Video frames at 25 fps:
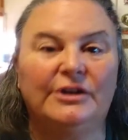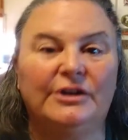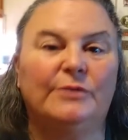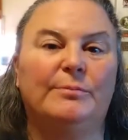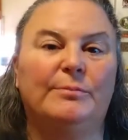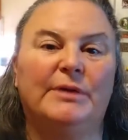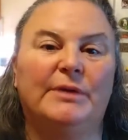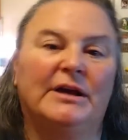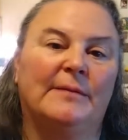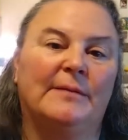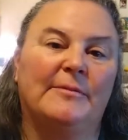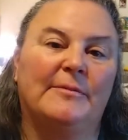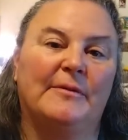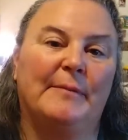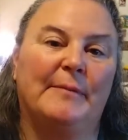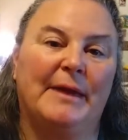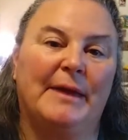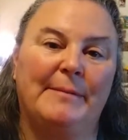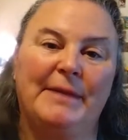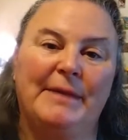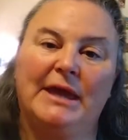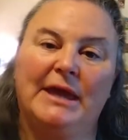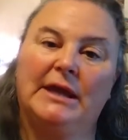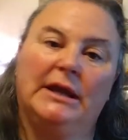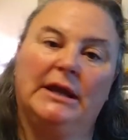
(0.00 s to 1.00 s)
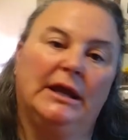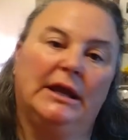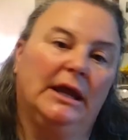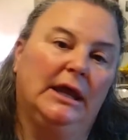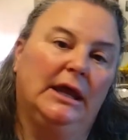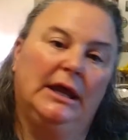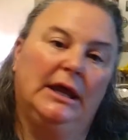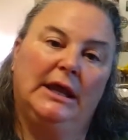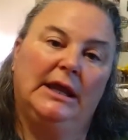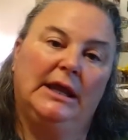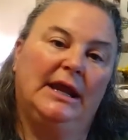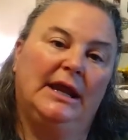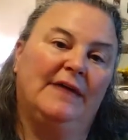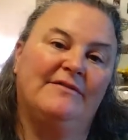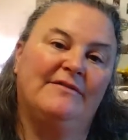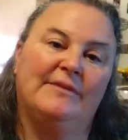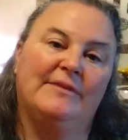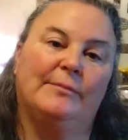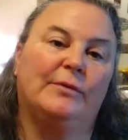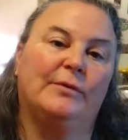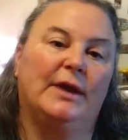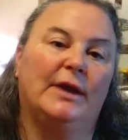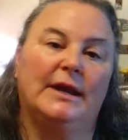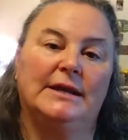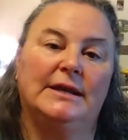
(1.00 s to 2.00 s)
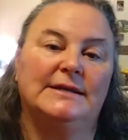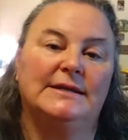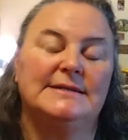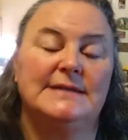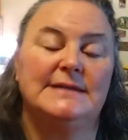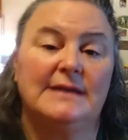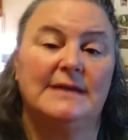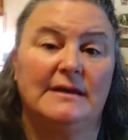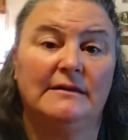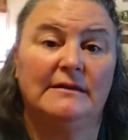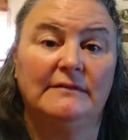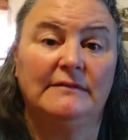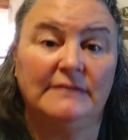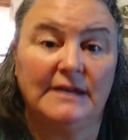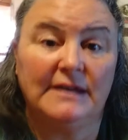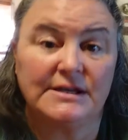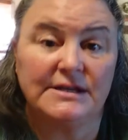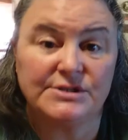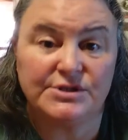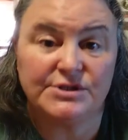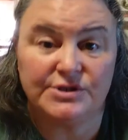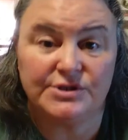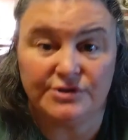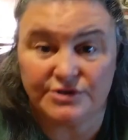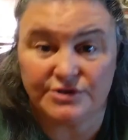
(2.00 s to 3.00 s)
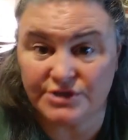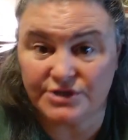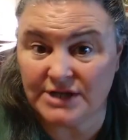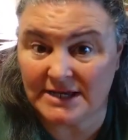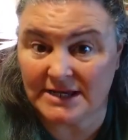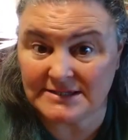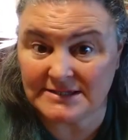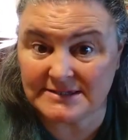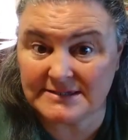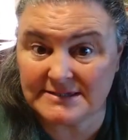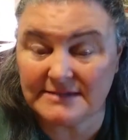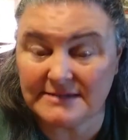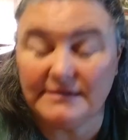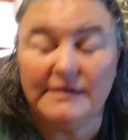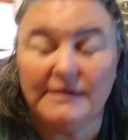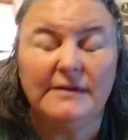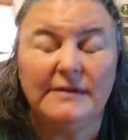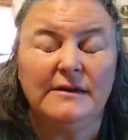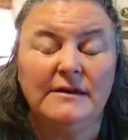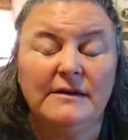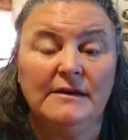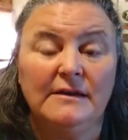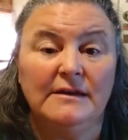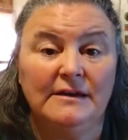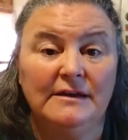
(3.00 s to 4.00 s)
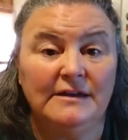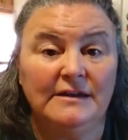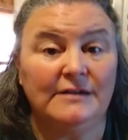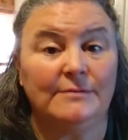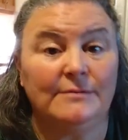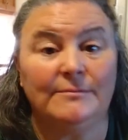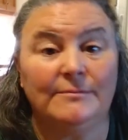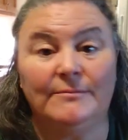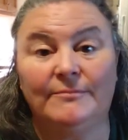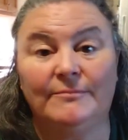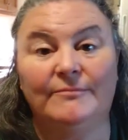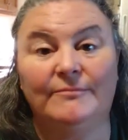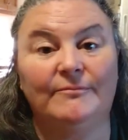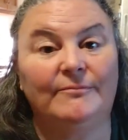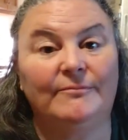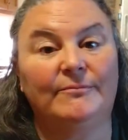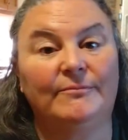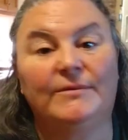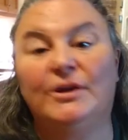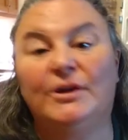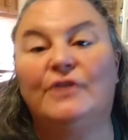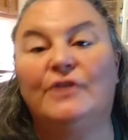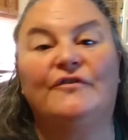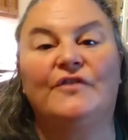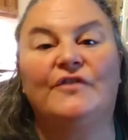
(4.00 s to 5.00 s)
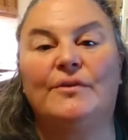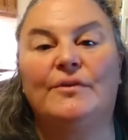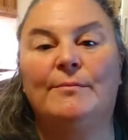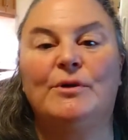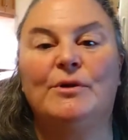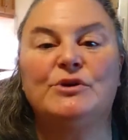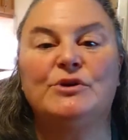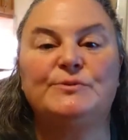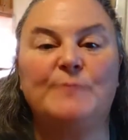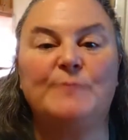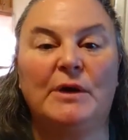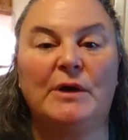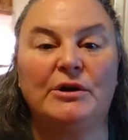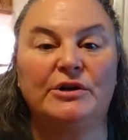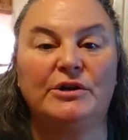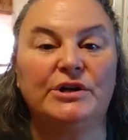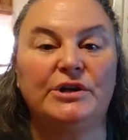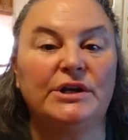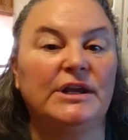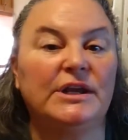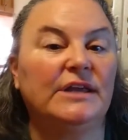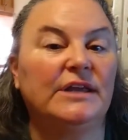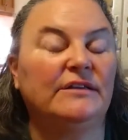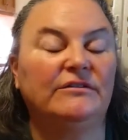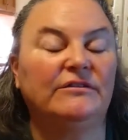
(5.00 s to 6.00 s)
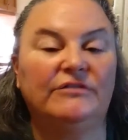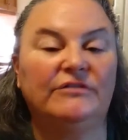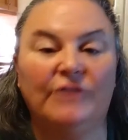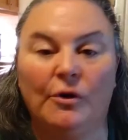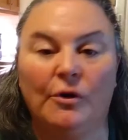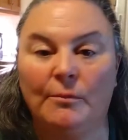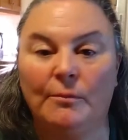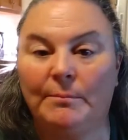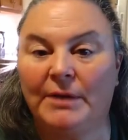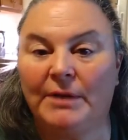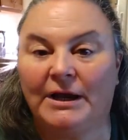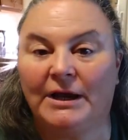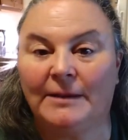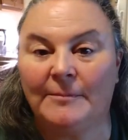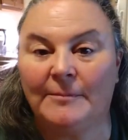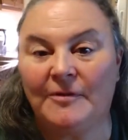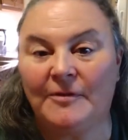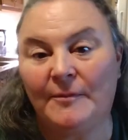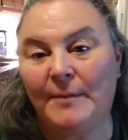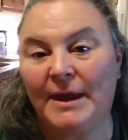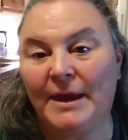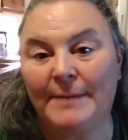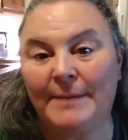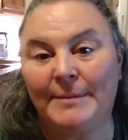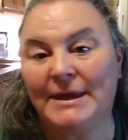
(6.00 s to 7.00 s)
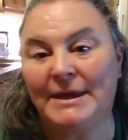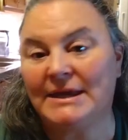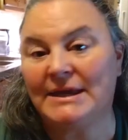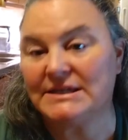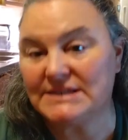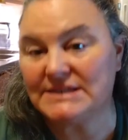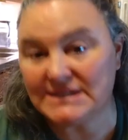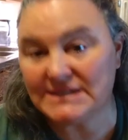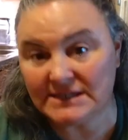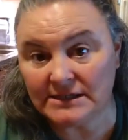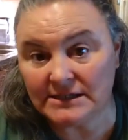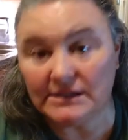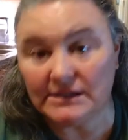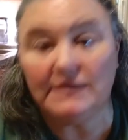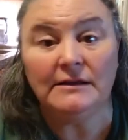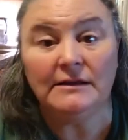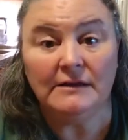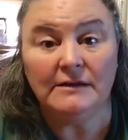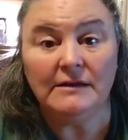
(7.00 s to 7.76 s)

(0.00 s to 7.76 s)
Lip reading: pick up the baby and have them right next to your chest. For the most part, don't pick up the baby until